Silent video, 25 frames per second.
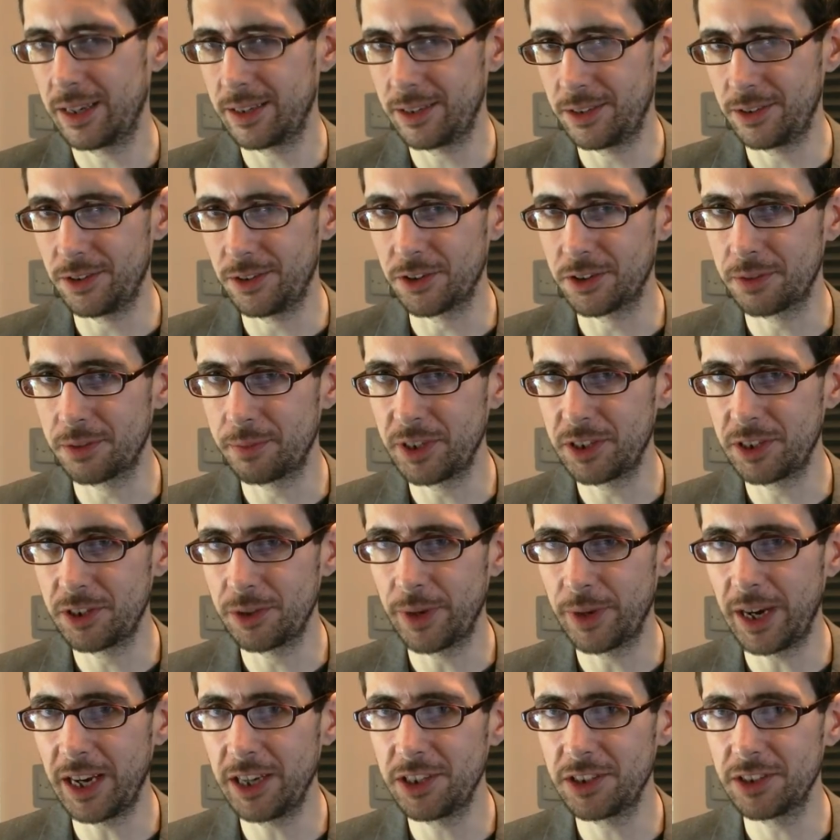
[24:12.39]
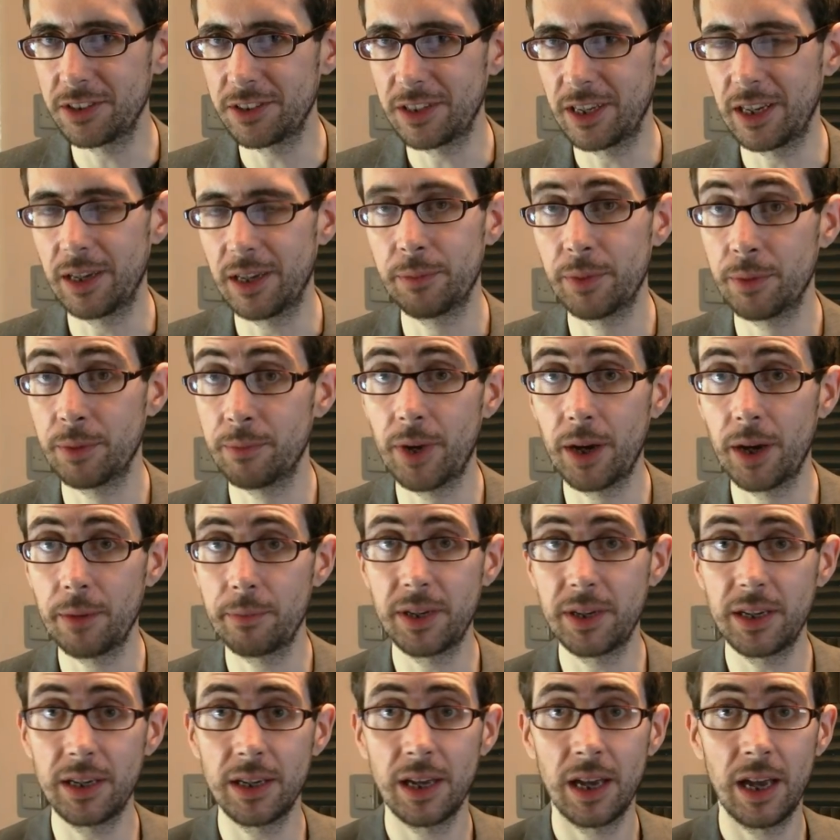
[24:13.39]
not to be too ageist here, but
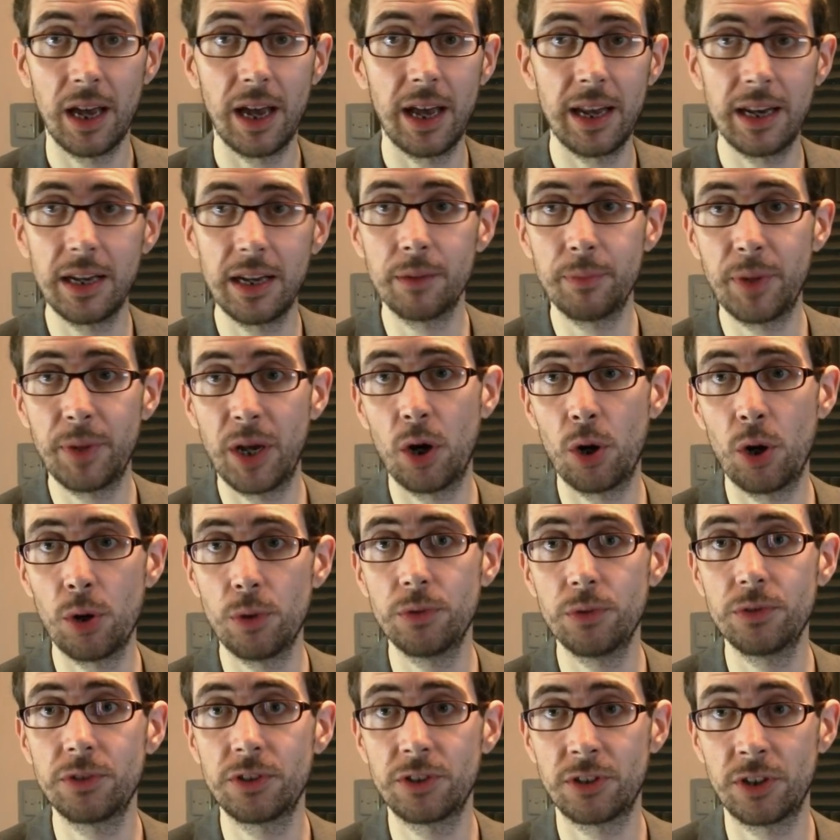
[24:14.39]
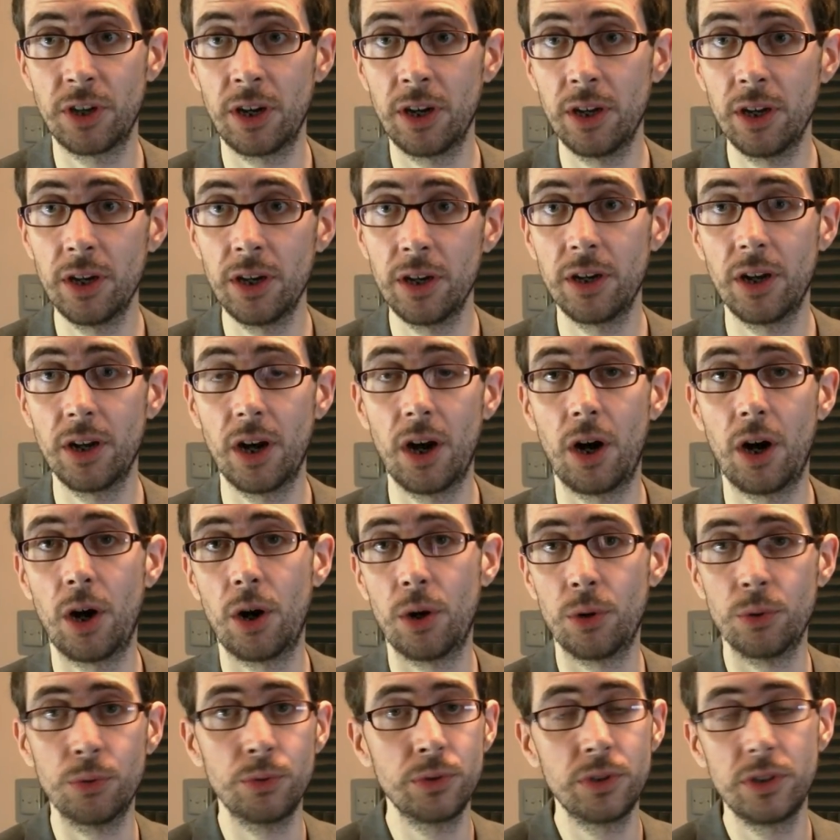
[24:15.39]
might be a little bit old to learn a
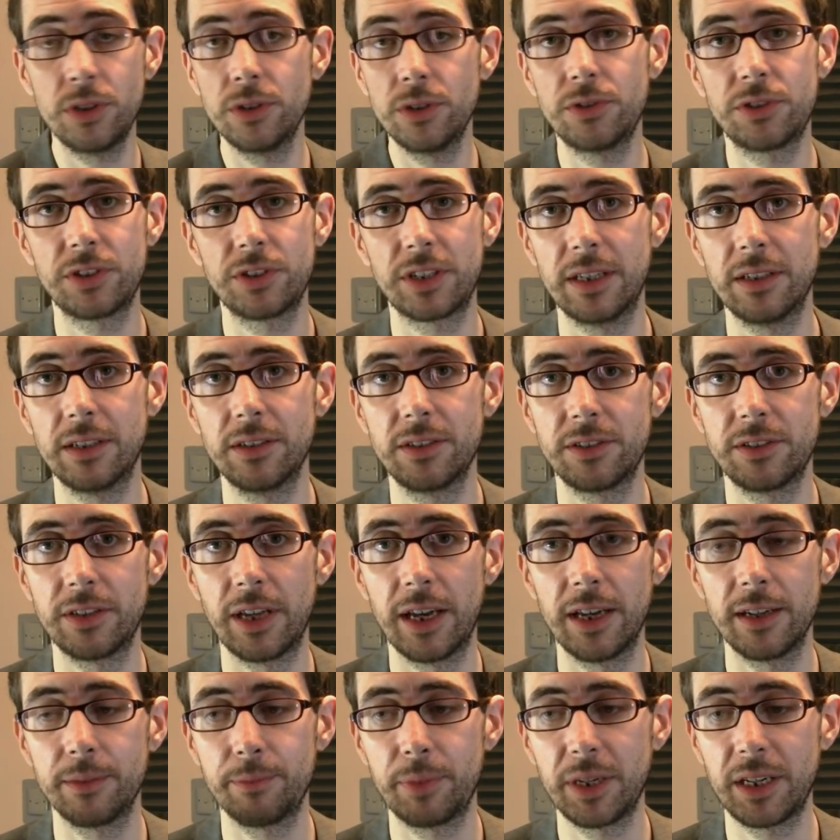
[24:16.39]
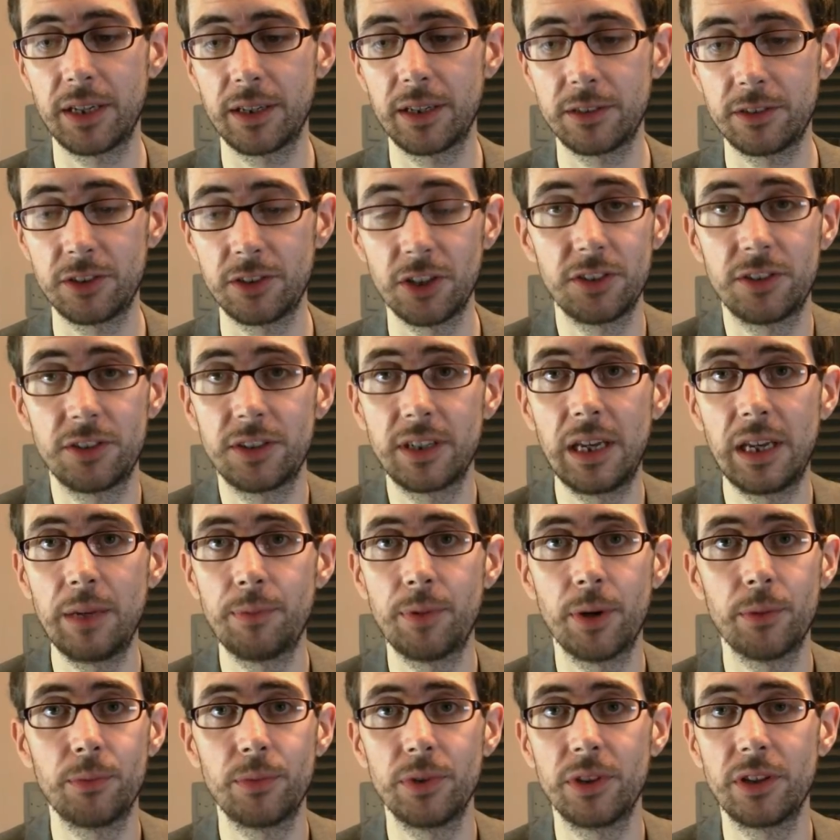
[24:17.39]
whole new skill set be just to
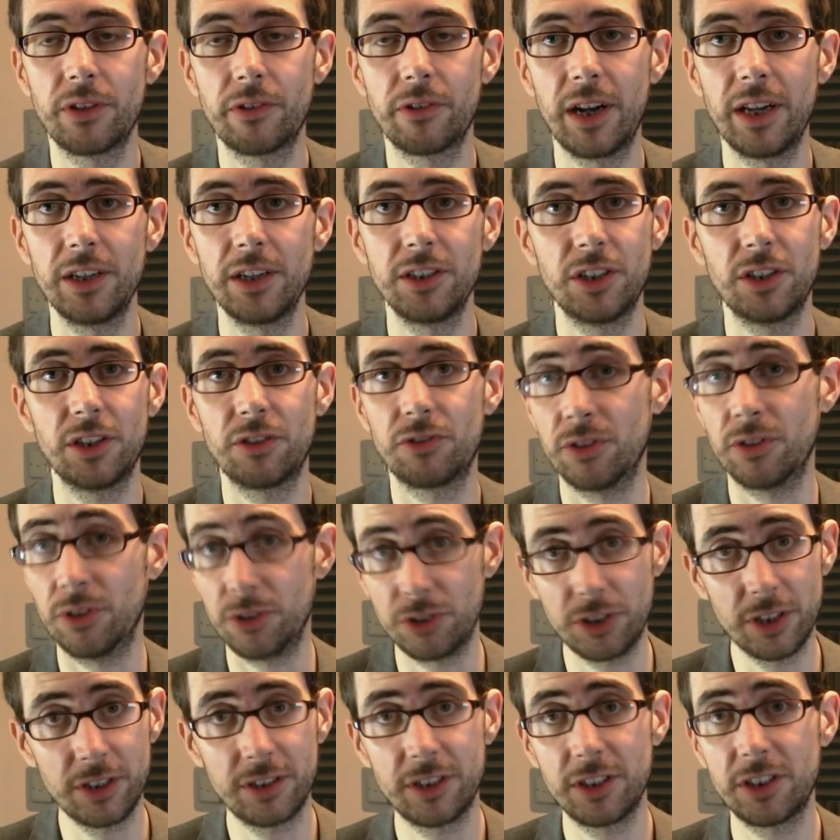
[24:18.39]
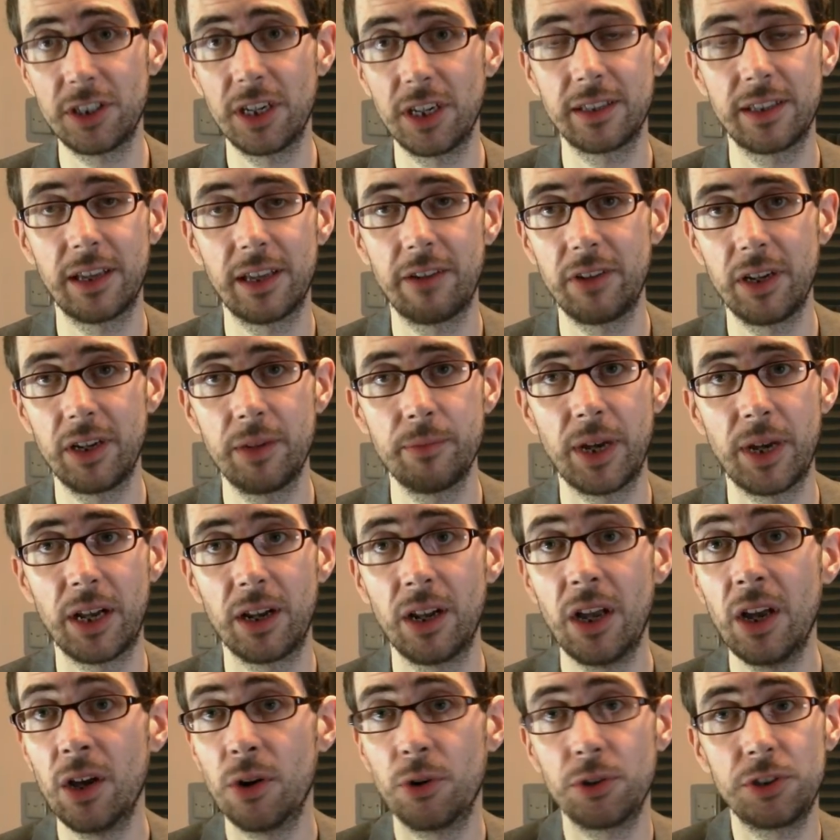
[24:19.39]
keep up with the grandchildren, or just to check their
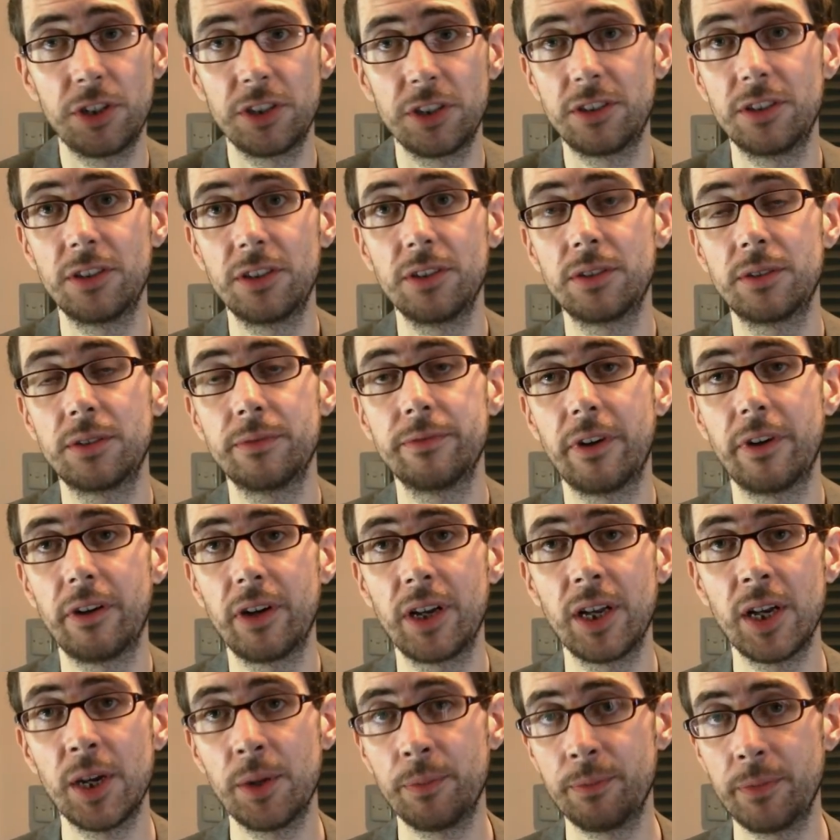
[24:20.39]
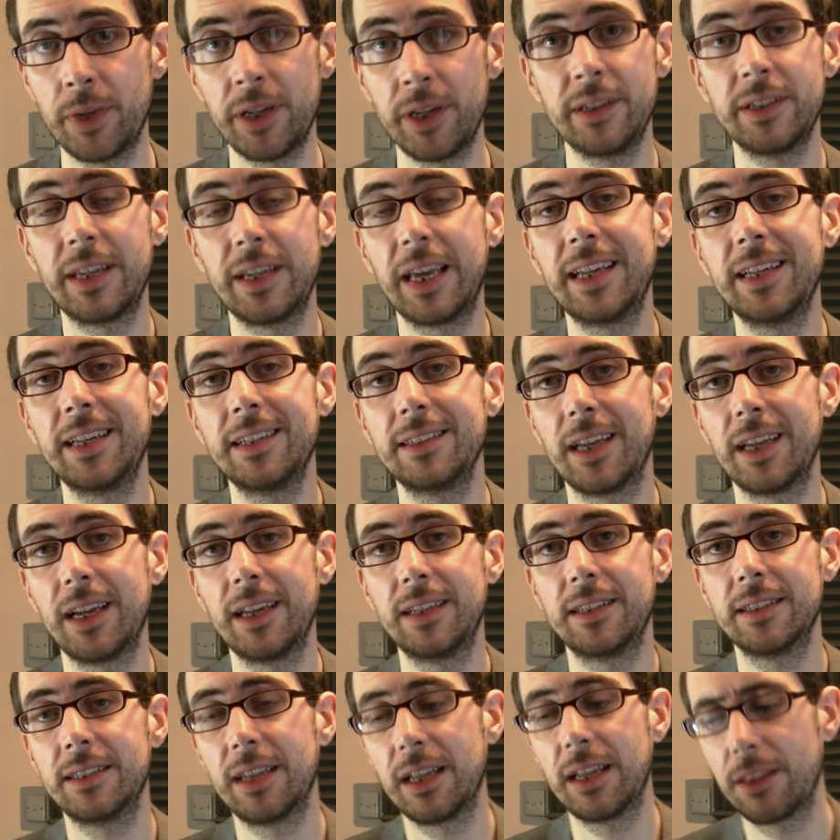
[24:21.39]
email, or just to do some very mundane
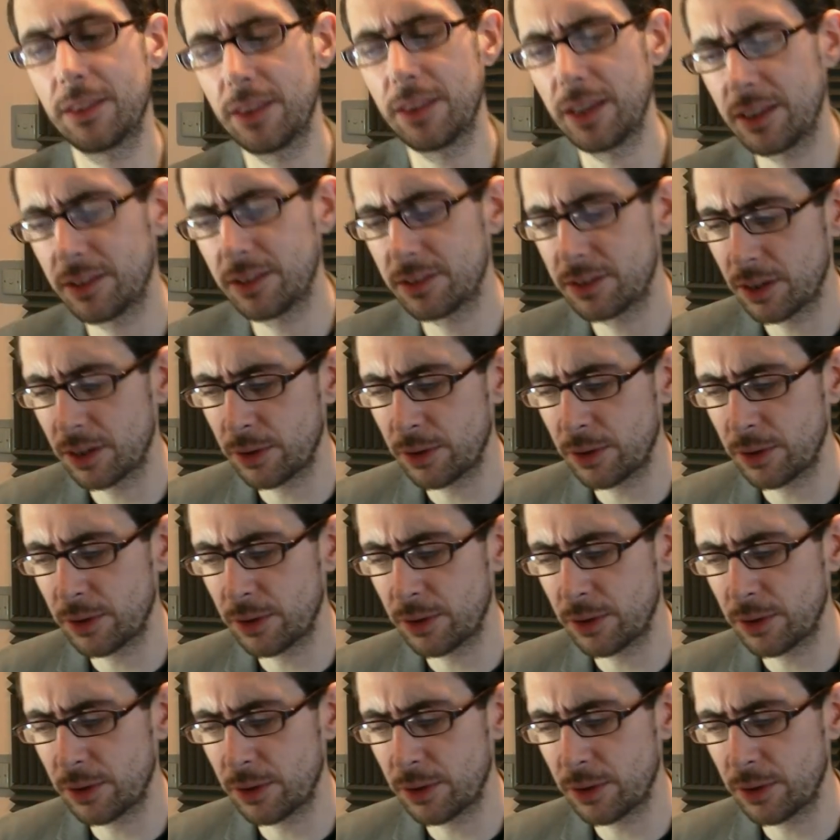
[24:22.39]
day-to-day things.